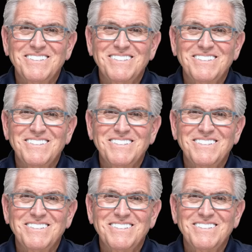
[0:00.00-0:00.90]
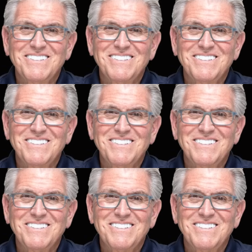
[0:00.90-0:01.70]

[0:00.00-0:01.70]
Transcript: (no one is talking)